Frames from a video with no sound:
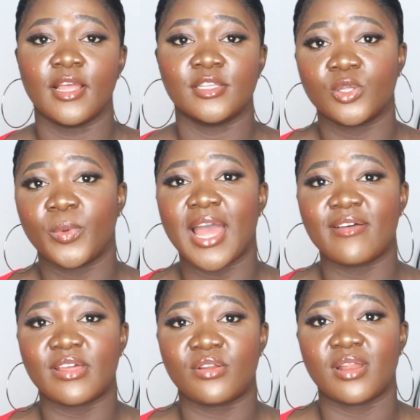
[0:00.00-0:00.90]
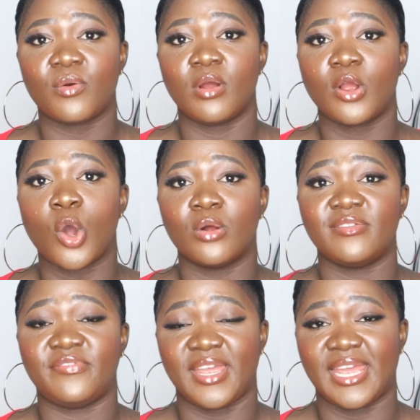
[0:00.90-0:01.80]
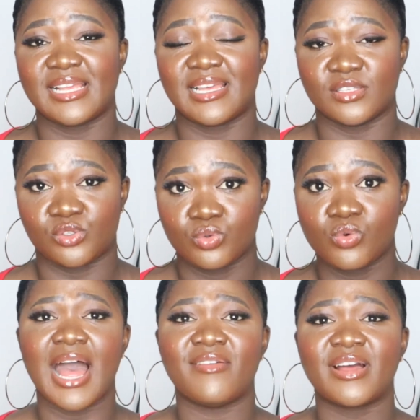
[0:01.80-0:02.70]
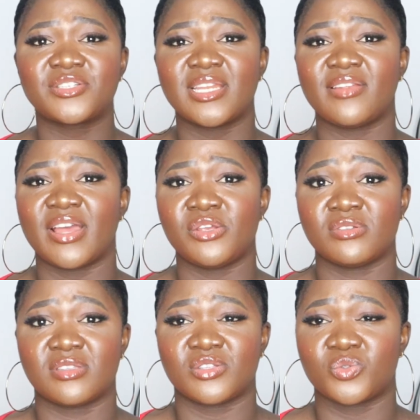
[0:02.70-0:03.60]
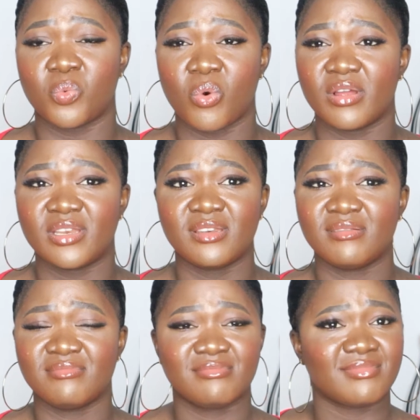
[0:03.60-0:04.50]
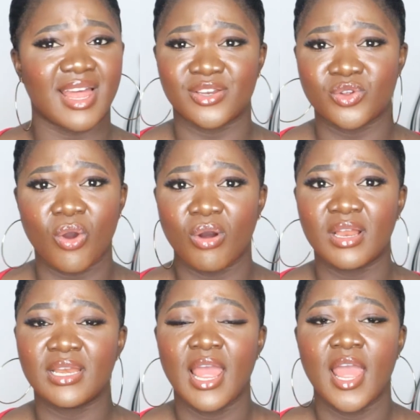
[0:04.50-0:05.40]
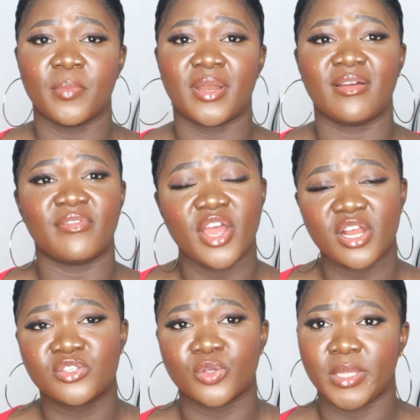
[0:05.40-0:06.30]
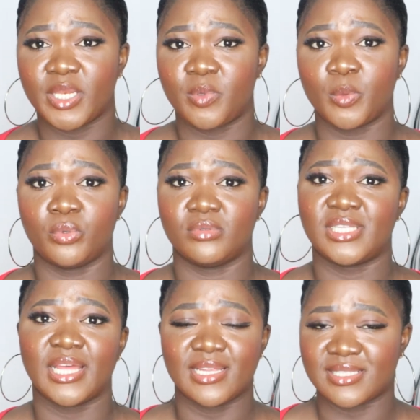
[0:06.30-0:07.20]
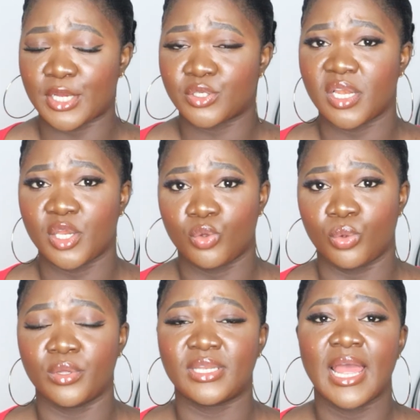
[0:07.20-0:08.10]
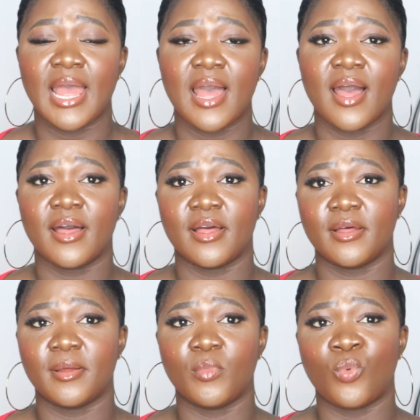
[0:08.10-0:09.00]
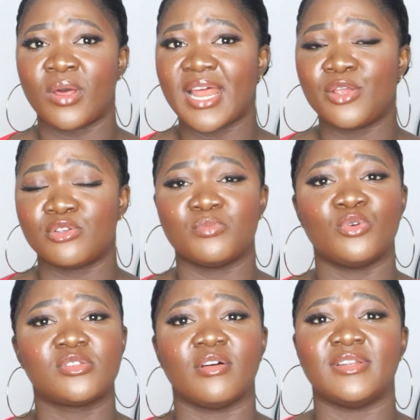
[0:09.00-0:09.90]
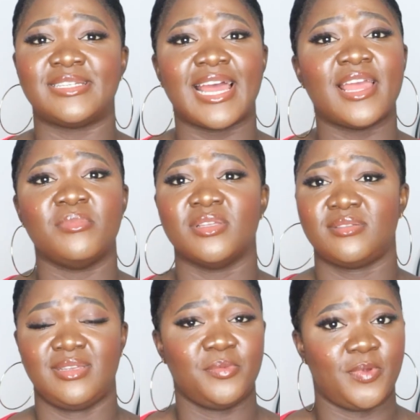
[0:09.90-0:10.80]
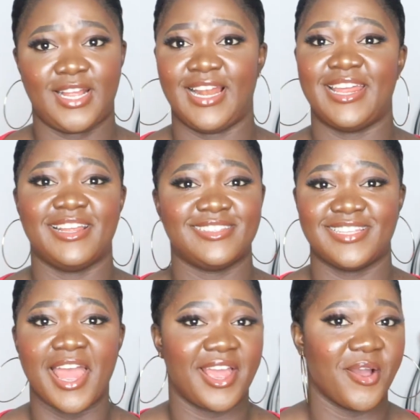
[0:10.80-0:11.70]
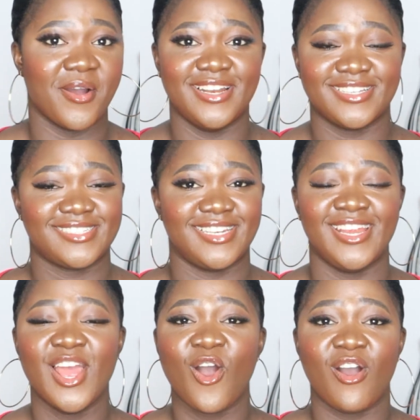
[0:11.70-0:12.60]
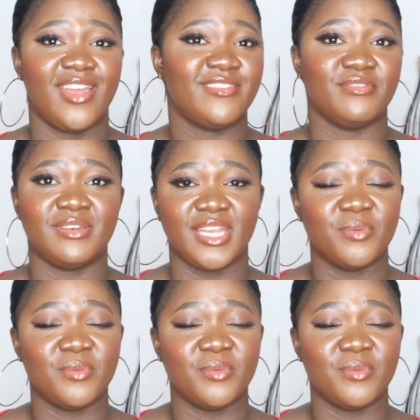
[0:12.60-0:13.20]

So we have another one called Vegegesucht. I've actually never used this one at all, but I've heard so many people say it's actually good. What I use most of the time is eBay Kleinanzeigen, honestly, or even the